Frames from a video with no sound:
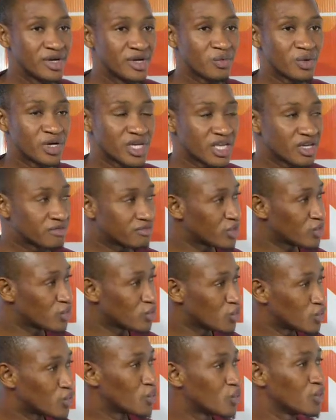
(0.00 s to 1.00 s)
Whatever
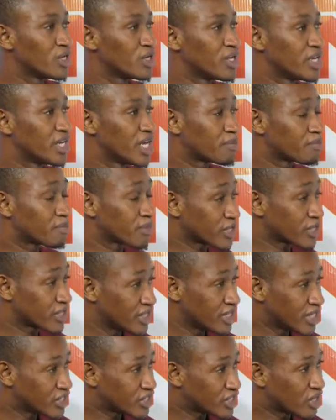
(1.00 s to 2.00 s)
you do in that
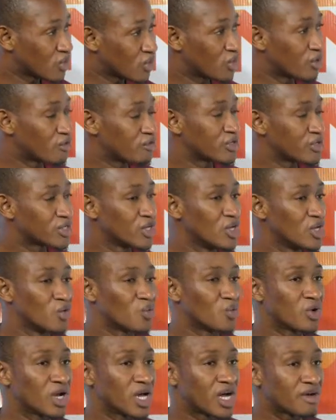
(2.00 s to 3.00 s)
presidential office
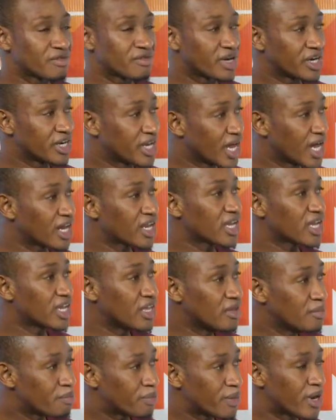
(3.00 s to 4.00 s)
will have a
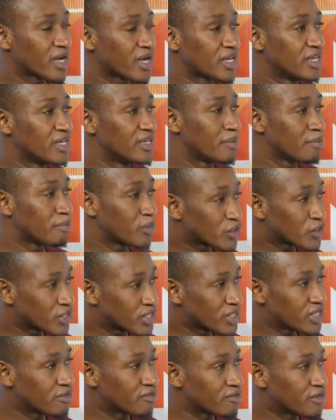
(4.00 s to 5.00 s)
direct impact, either
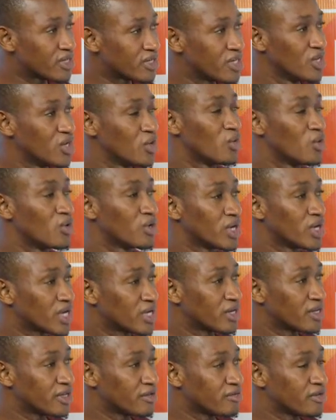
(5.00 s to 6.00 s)
positively or
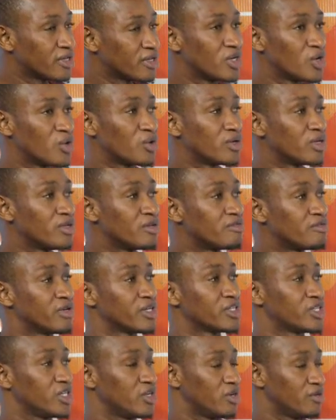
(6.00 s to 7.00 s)
negatively, on the
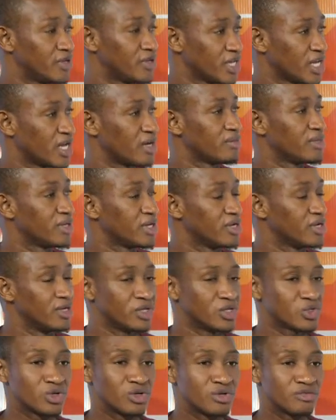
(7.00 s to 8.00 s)
University of the Gambia.
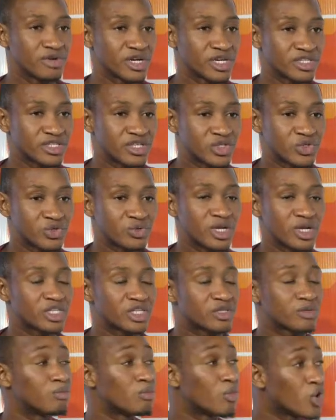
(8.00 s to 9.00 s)
So university
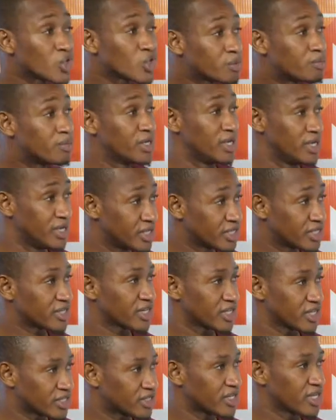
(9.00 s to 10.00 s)
students must be
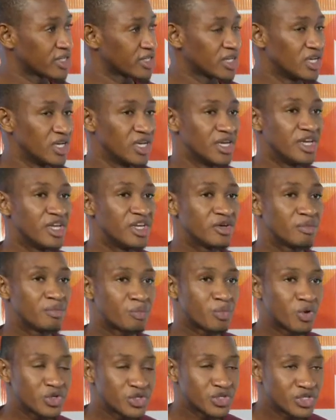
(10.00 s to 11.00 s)
interested in the
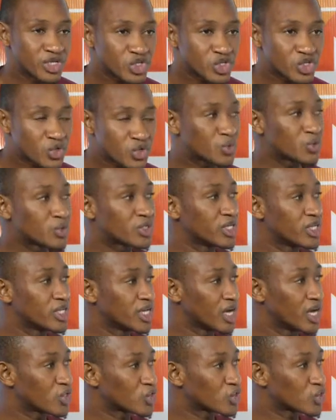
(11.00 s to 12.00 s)
policy
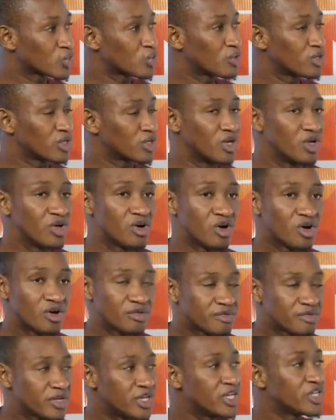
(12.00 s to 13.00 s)
scrutiny and study
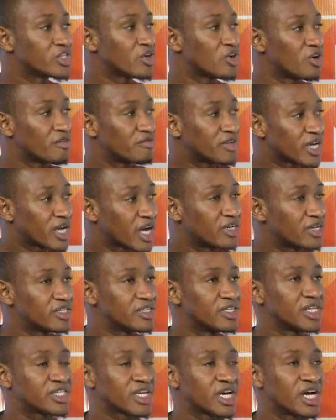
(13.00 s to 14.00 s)
of each of the
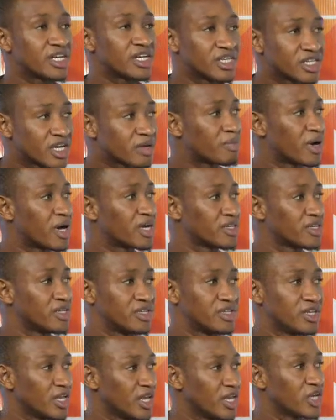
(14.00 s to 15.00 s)
candidates and take part
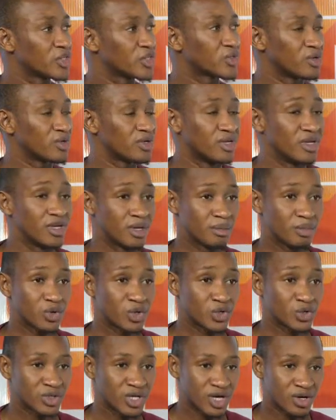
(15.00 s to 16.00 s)
in the election,
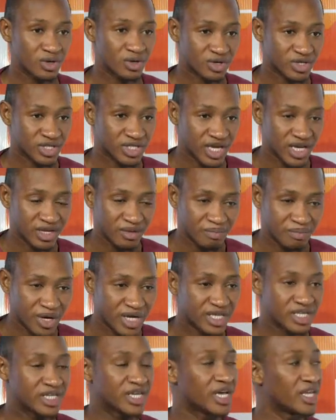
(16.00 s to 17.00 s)
because you are taking
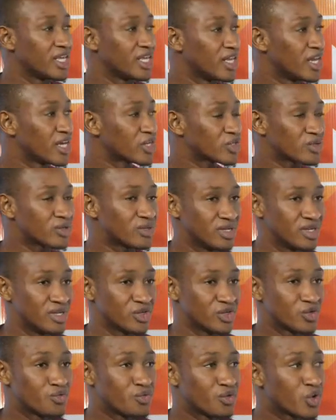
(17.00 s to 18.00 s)
part in an election
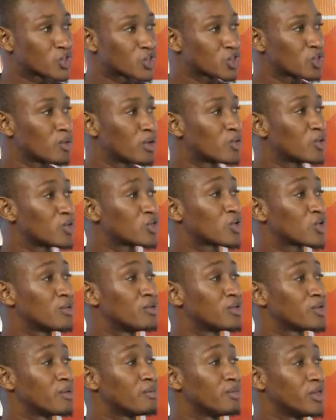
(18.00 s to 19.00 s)
to vote someone who is
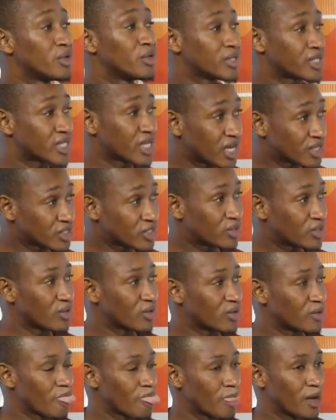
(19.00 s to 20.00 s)
going to be your
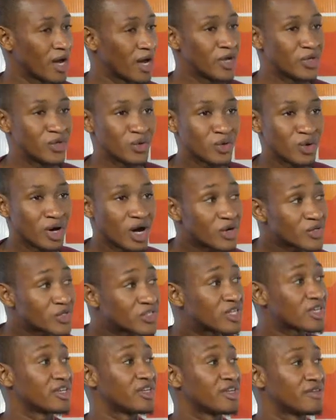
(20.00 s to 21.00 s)
chancellor, and you know how
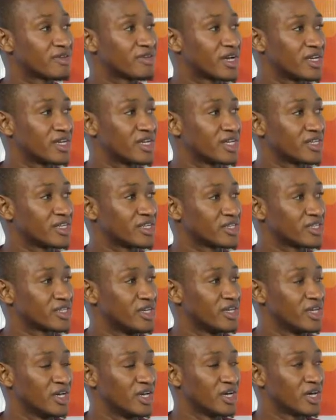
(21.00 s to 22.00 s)
significant that is,
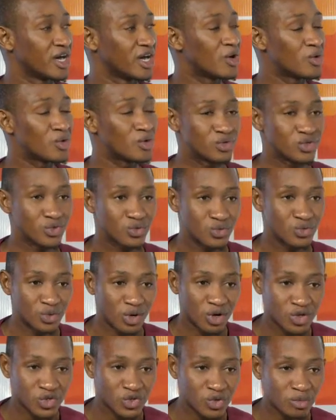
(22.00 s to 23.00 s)
how
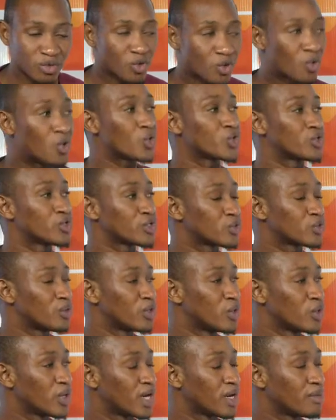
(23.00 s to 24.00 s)
you ought to be cautious
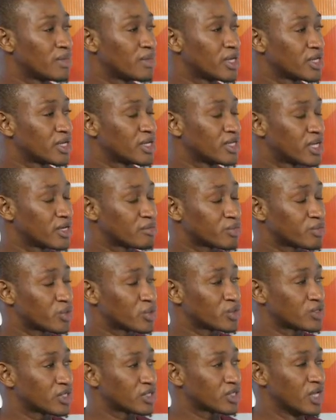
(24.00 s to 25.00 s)
when you are making that
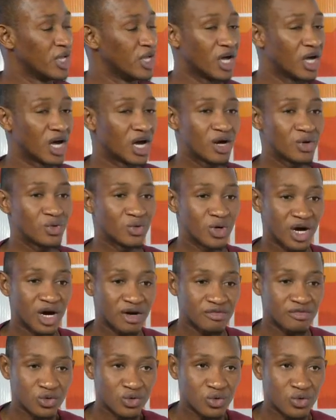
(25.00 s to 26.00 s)
process, how you
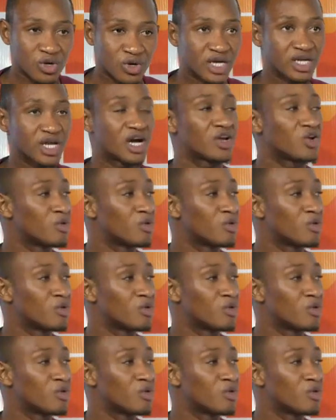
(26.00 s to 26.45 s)
have to look at a